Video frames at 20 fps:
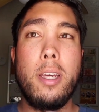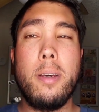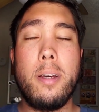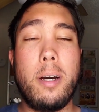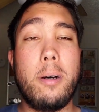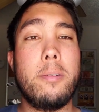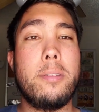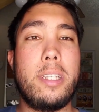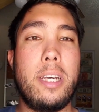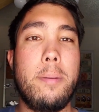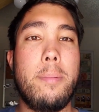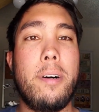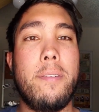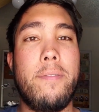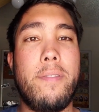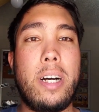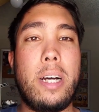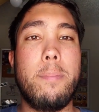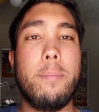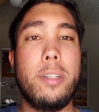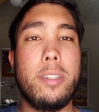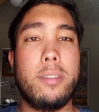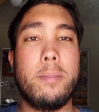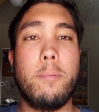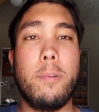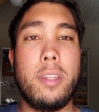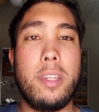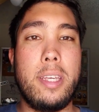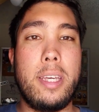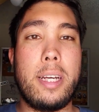I would say about 5 months
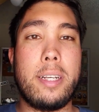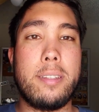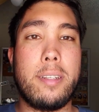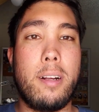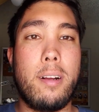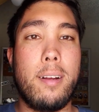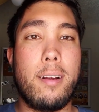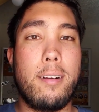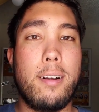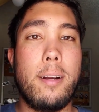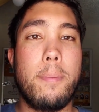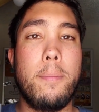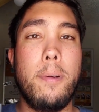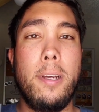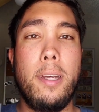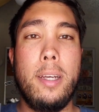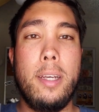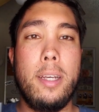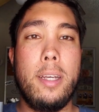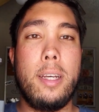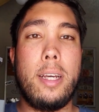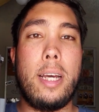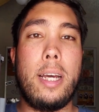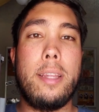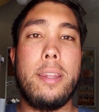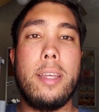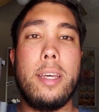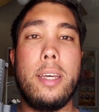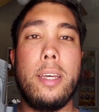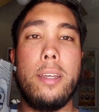with the X carry grip,
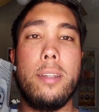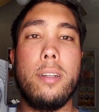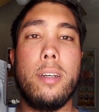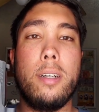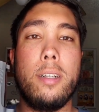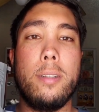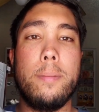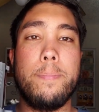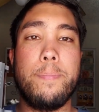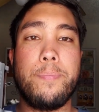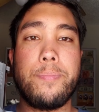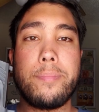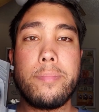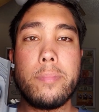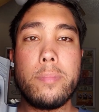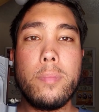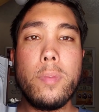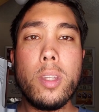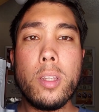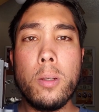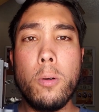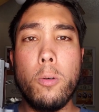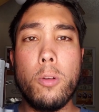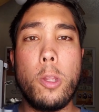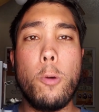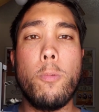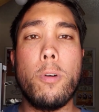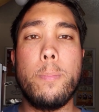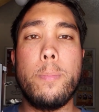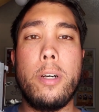and then only
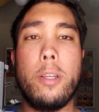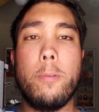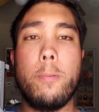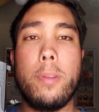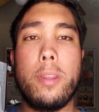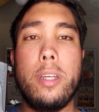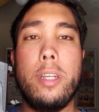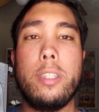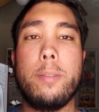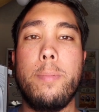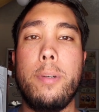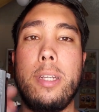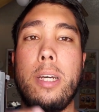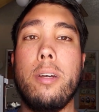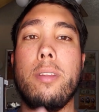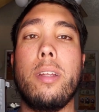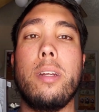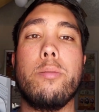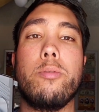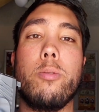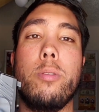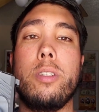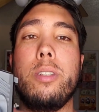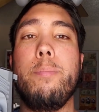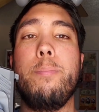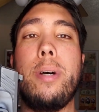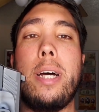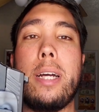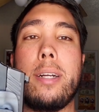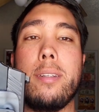1 month with this. But now that I'm switching
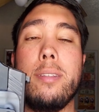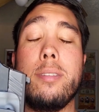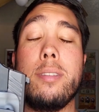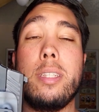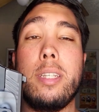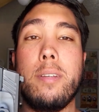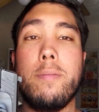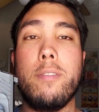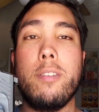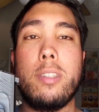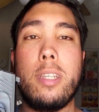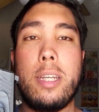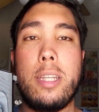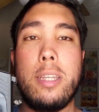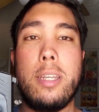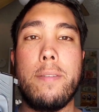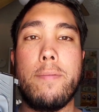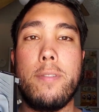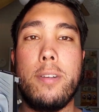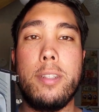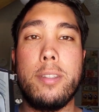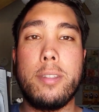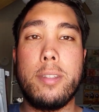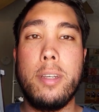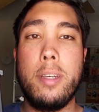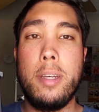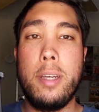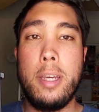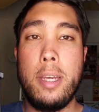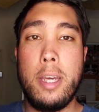back to see if there's any difference.
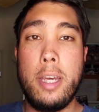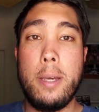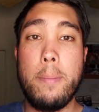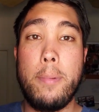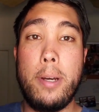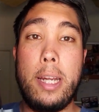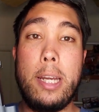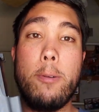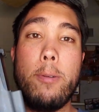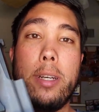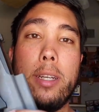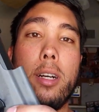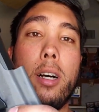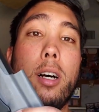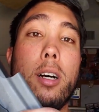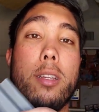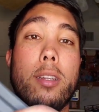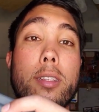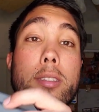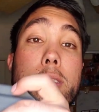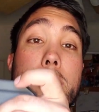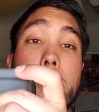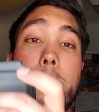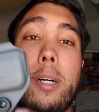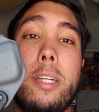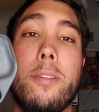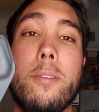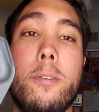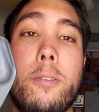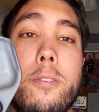But anyway, this is
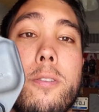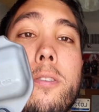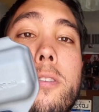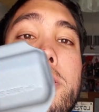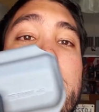about the holster.